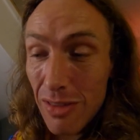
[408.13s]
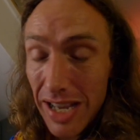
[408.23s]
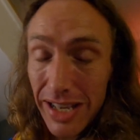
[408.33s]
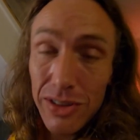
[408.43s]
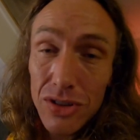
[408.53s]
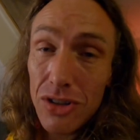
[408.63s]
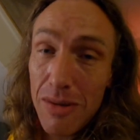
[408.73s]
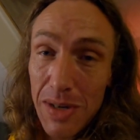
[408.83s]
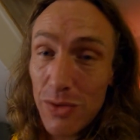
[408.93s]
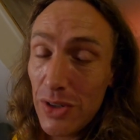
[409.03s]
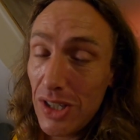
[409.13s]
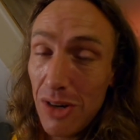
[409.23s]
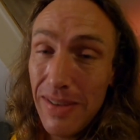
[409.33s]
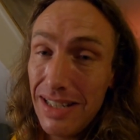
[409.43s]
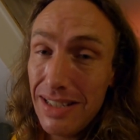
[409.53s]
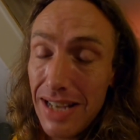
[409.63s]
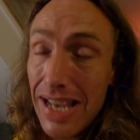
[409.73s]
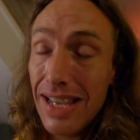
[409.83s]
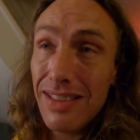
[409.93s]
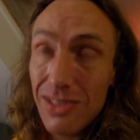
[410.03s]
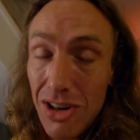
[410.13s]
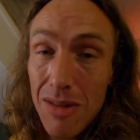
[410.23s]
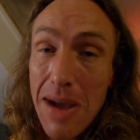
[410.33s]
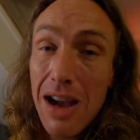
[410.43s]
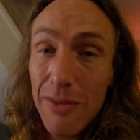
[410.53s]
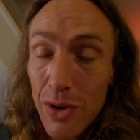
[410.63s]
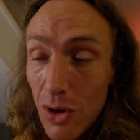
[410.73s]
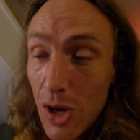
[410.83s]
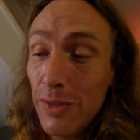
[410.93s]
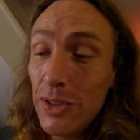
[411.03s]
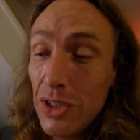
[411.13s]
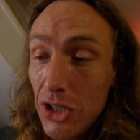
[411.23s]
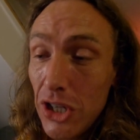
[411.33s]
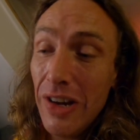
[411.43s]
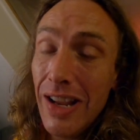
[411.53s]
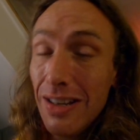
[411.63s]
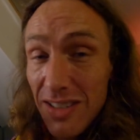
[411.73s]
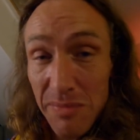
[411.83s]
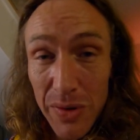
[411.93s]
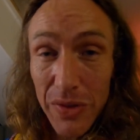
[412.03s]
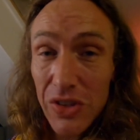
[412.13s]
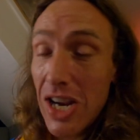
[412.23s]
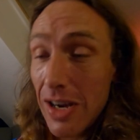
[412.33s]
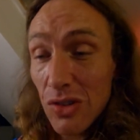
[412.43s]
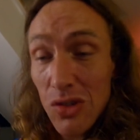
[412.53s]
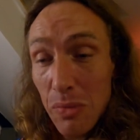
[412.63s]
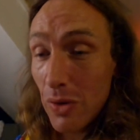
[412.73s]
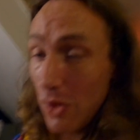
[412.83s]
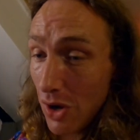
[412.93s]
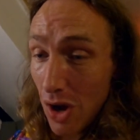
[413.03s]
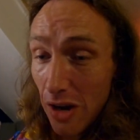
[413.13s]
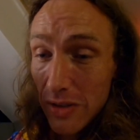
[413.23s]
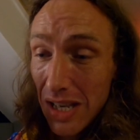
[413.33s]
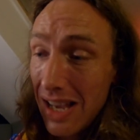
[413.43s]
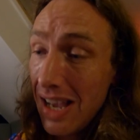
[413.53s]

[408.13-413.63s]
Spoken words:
Thank you so much for time and the taking the time out of your lives to tune in, support the channel, support the lives.